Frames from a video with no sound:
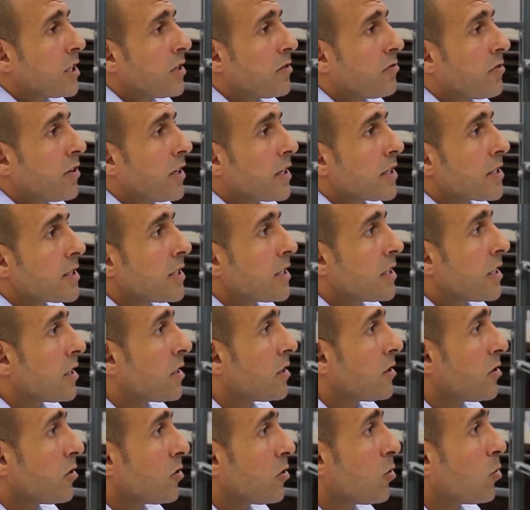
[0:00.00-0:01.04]
the fire
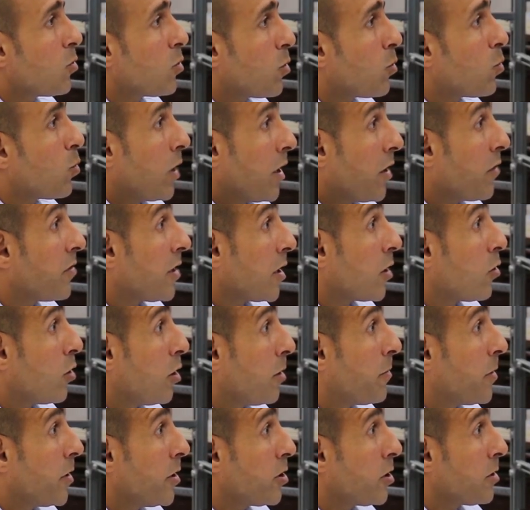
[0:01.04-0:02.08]
sealant. You know, one of the
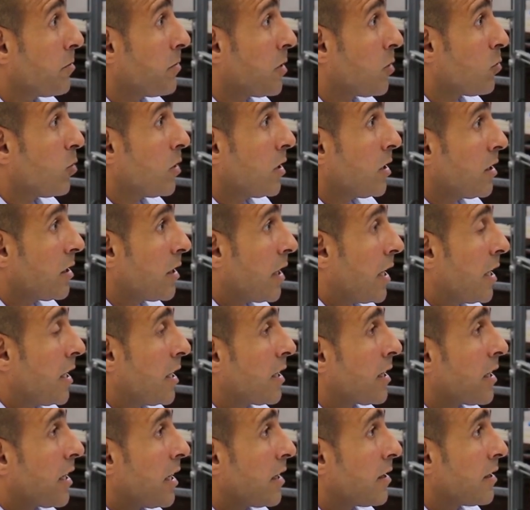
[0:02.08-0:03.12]
collaboration between
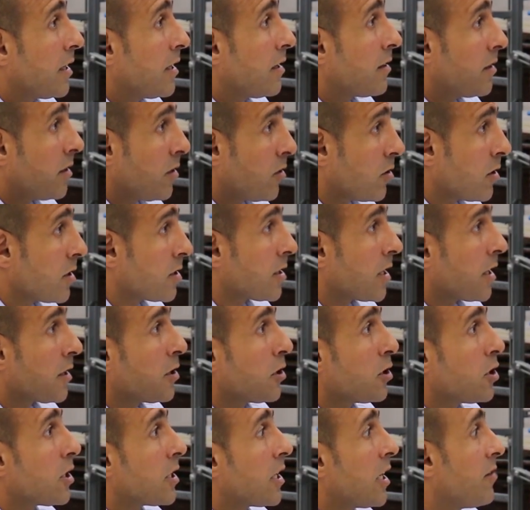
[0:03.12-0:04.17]
ALEC and Hilti on a
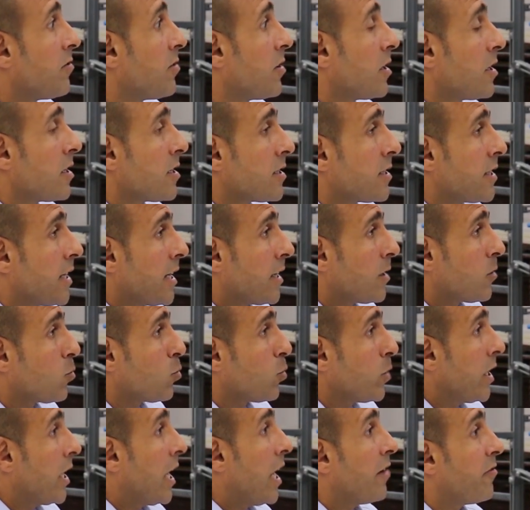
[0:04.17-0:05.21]
strategic level is that
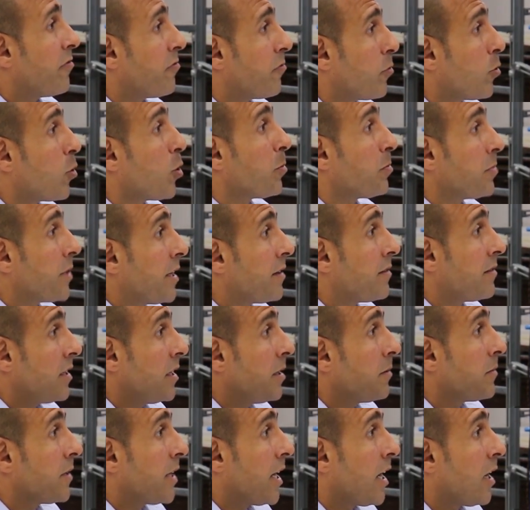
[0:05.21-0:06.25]
we have formed a
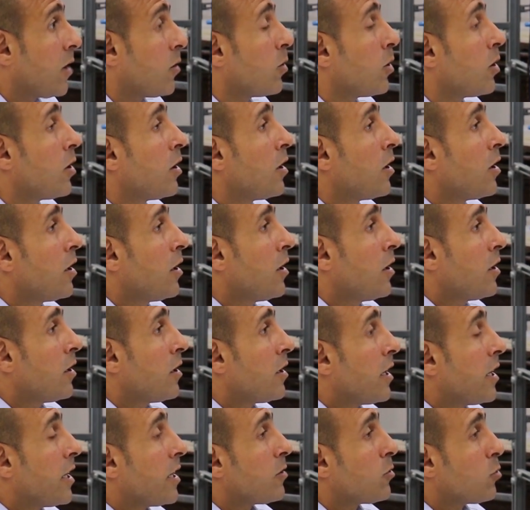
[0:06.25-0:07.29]
team now
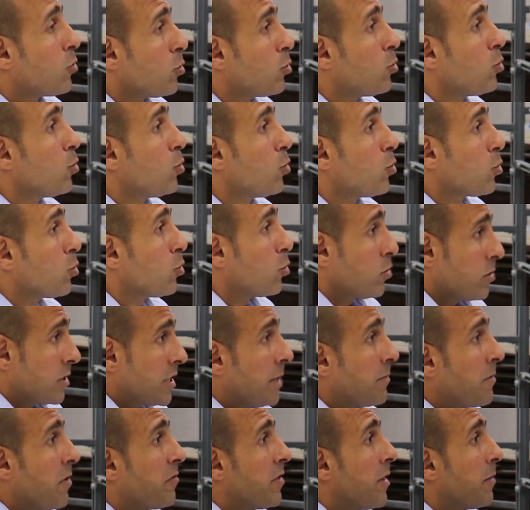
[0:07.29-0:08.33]
to do
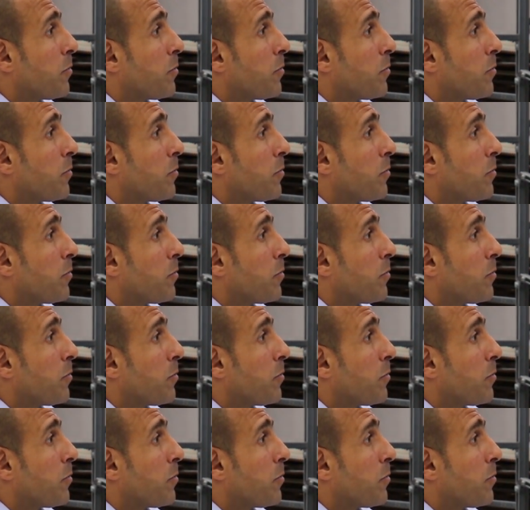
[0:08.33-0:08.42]
some of the